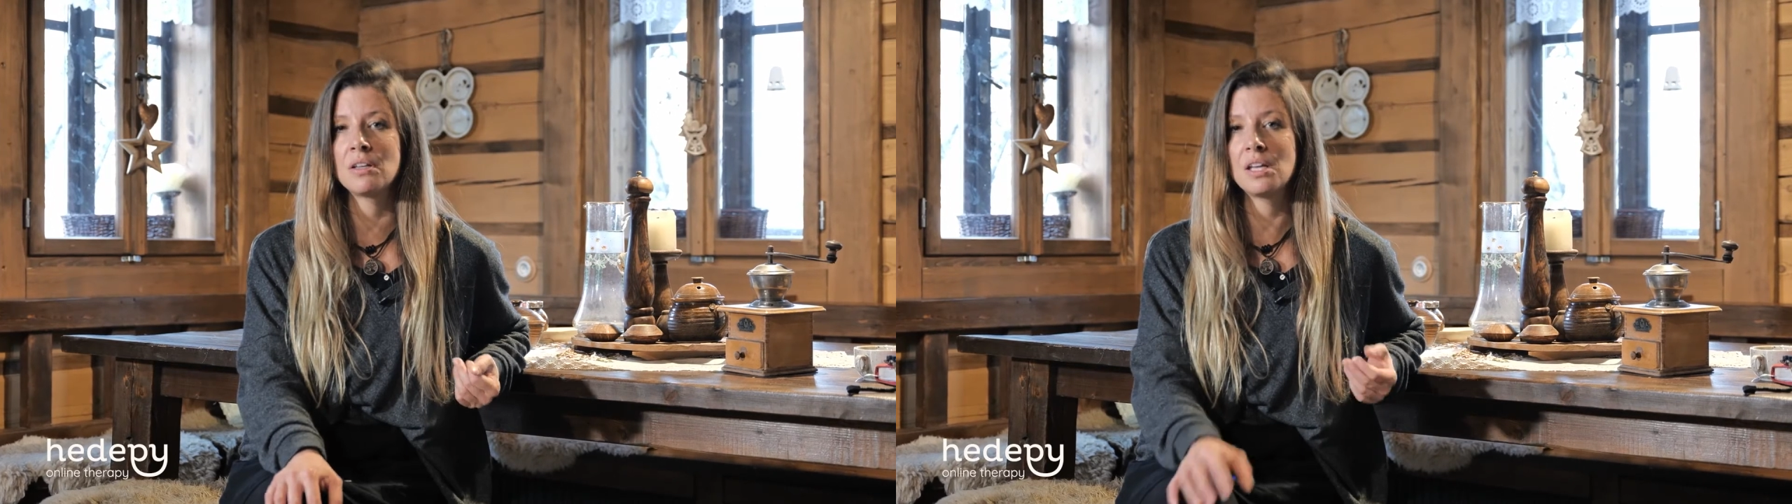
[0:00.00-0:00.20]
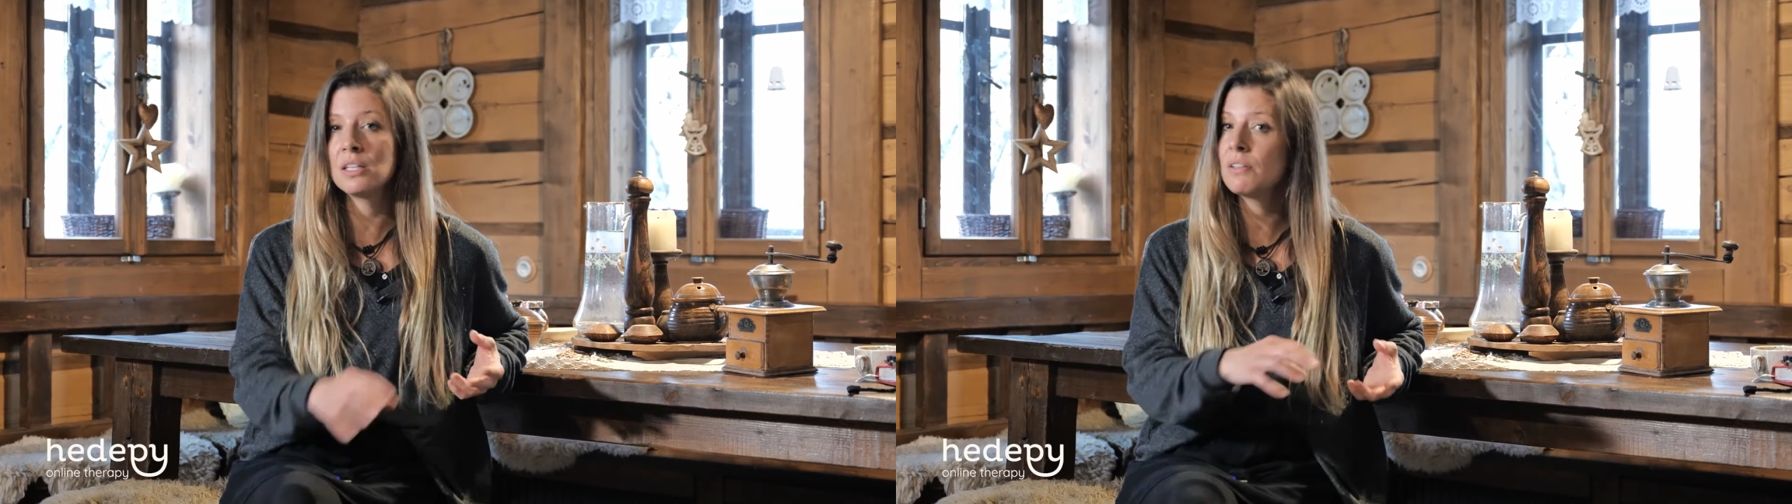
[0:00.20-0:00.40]

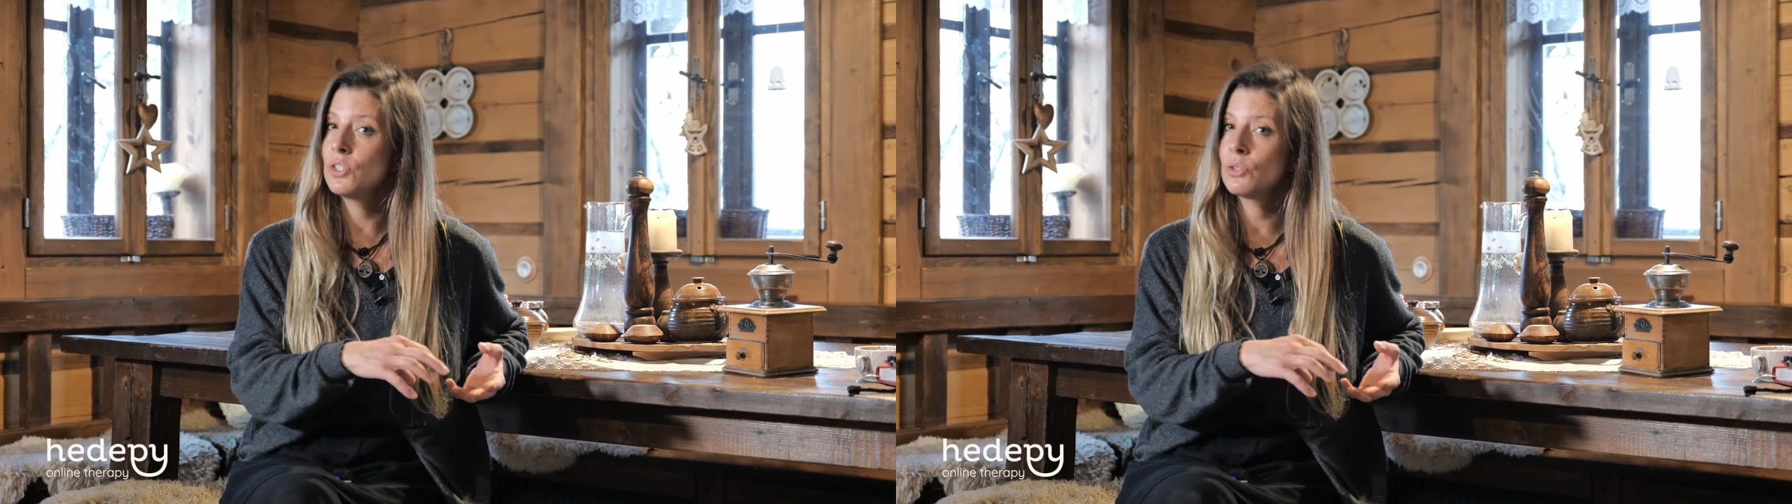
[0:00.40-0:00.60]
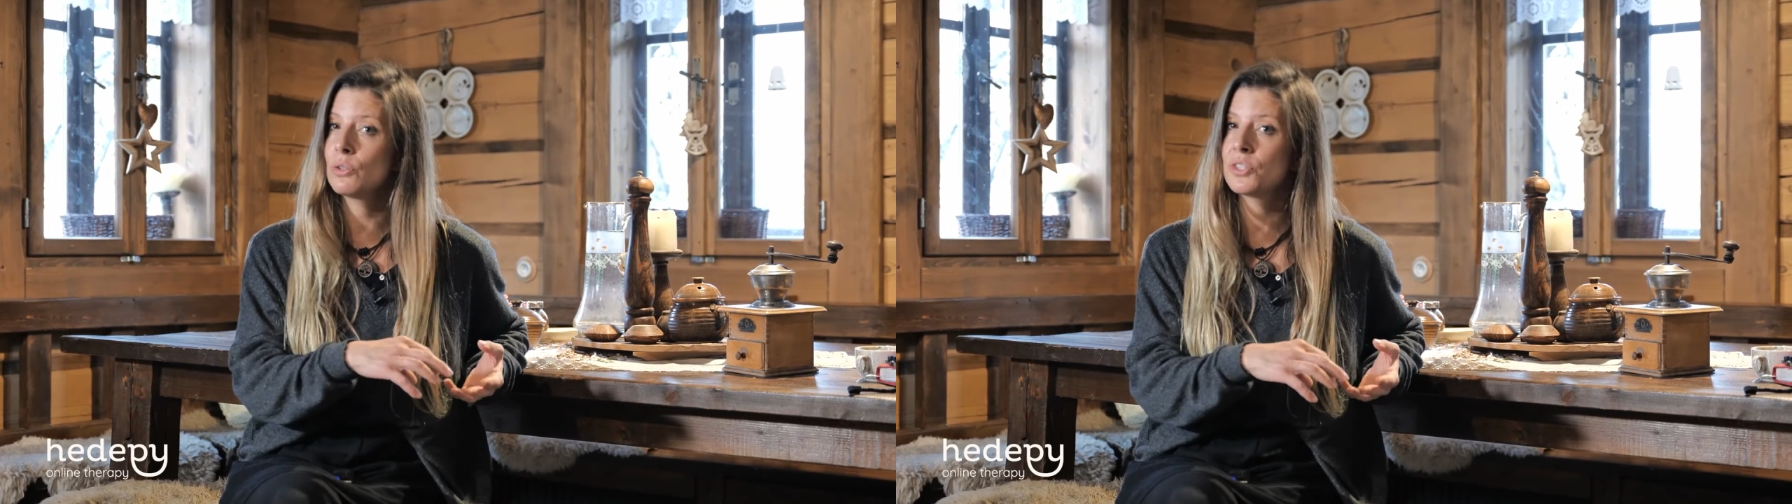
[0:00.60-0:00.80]

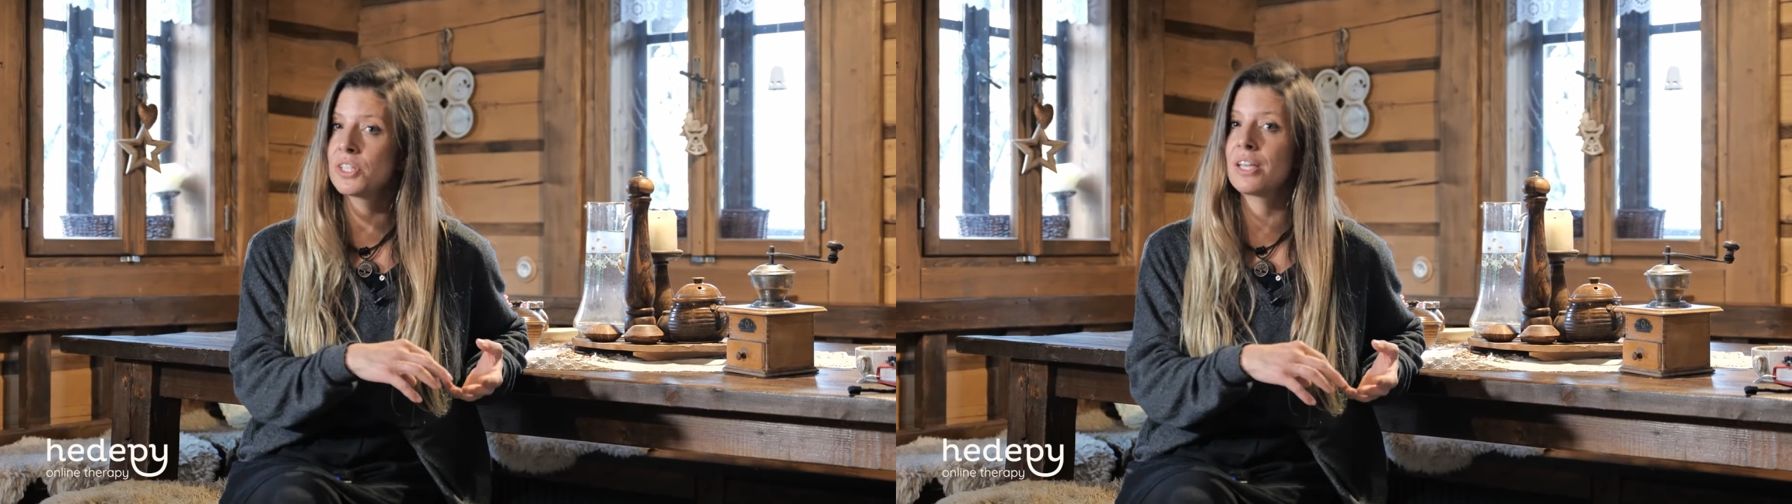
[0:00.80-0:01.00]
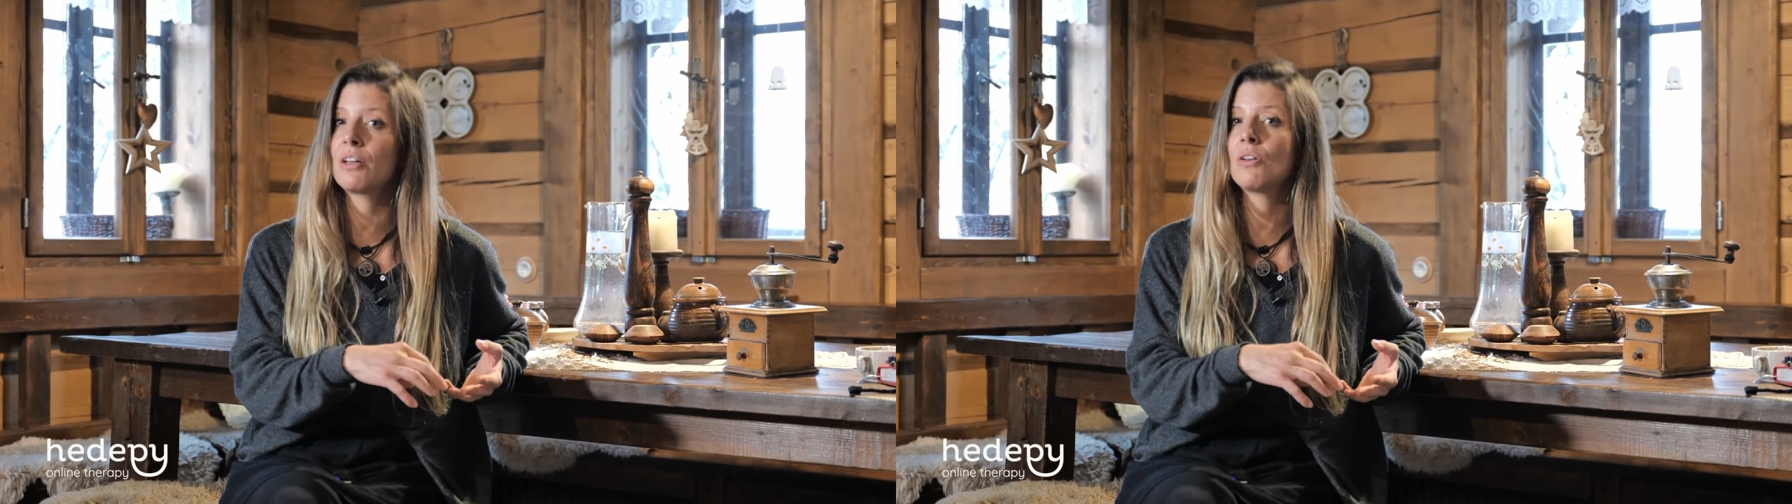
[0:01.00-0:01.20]
individual
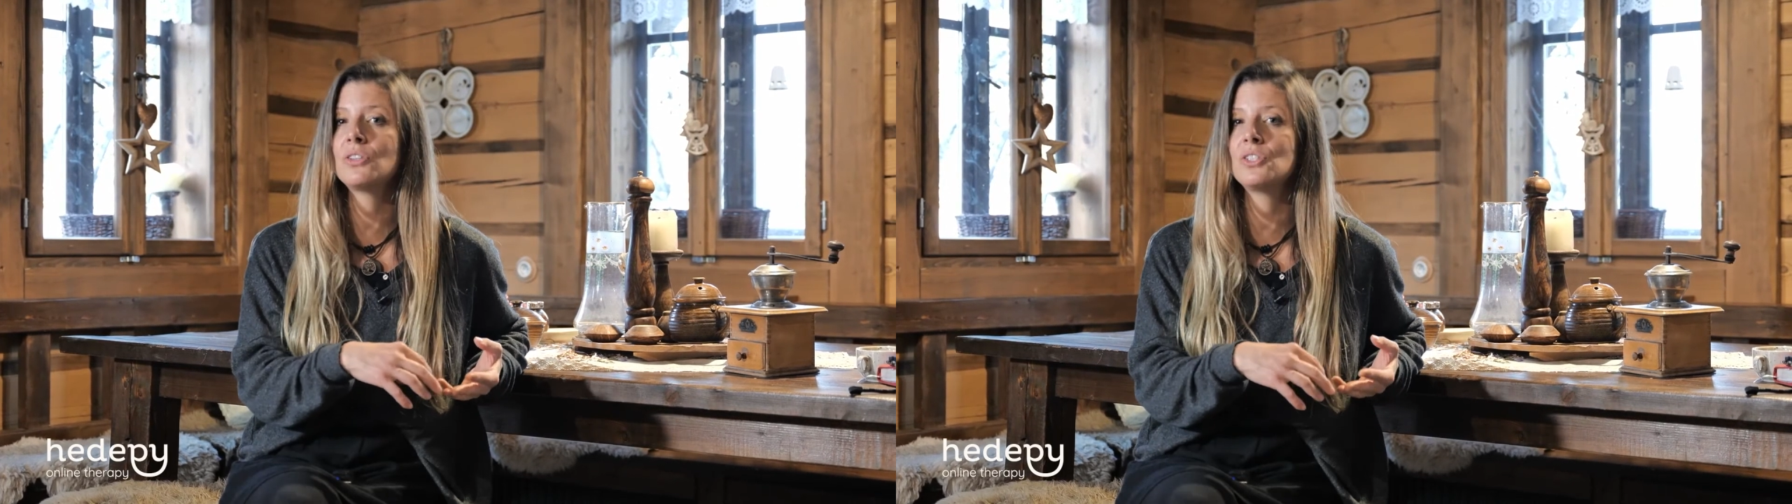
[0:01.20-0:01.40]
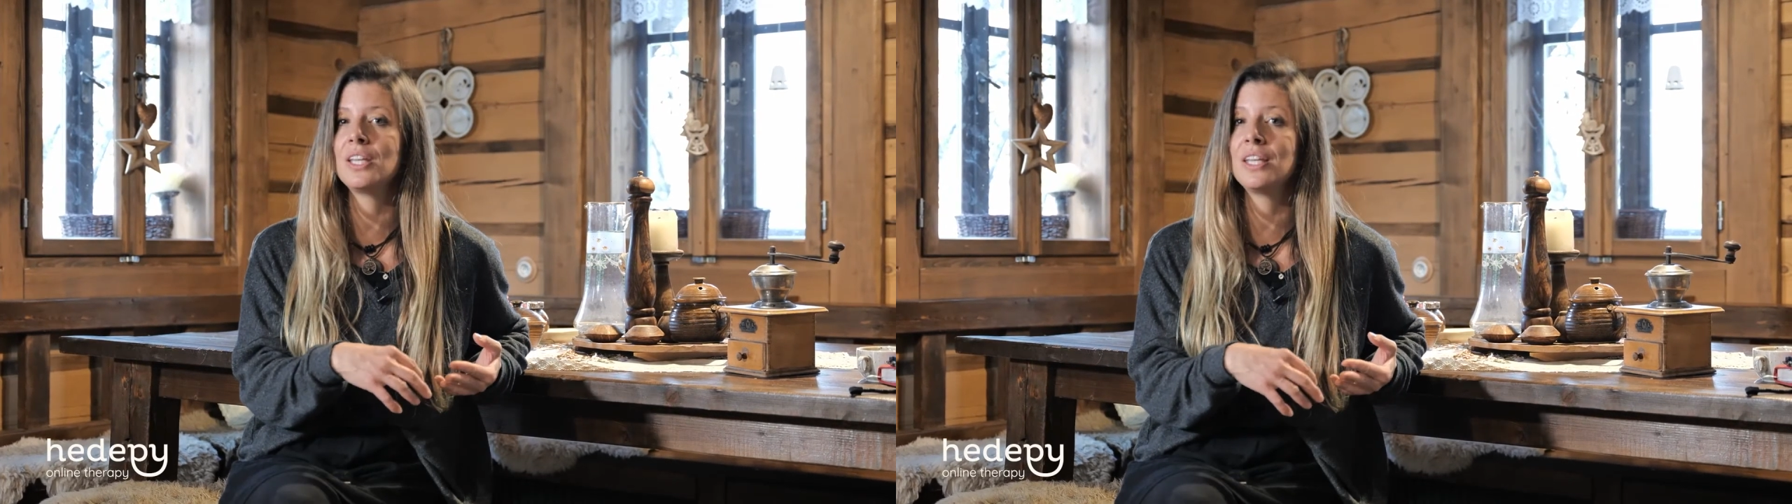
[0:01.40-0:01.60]

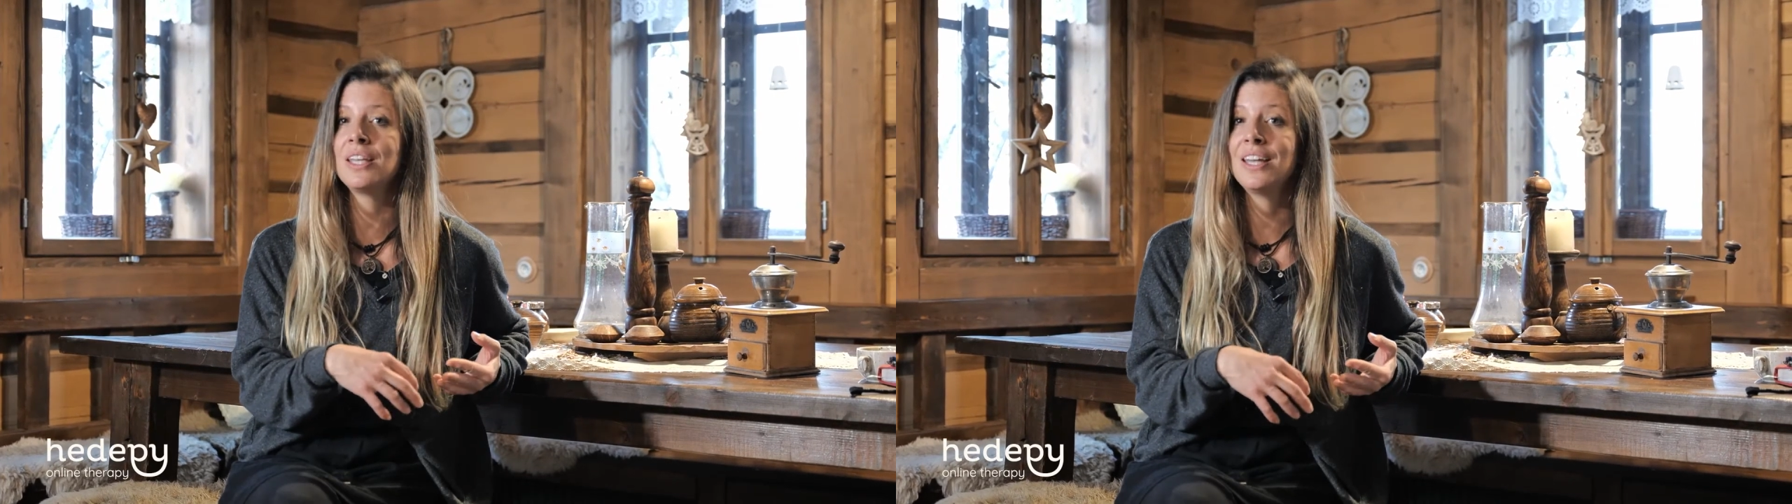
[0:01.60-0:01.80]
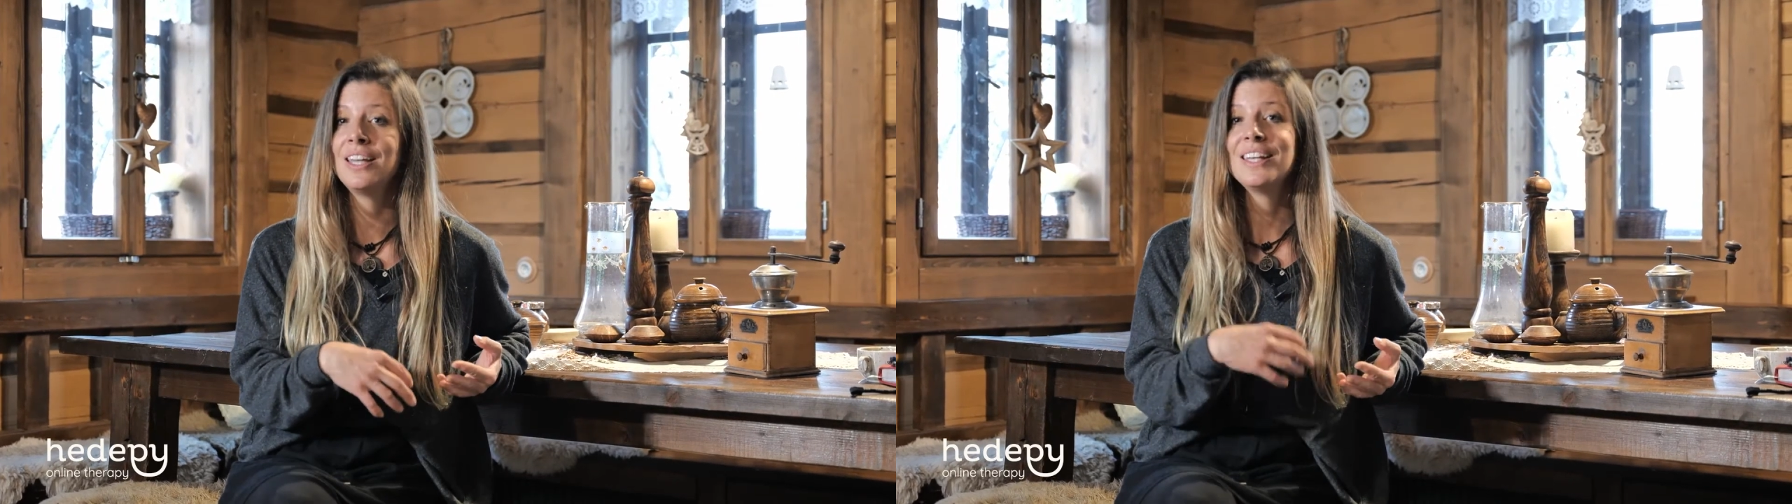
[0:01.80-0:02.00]
psychology,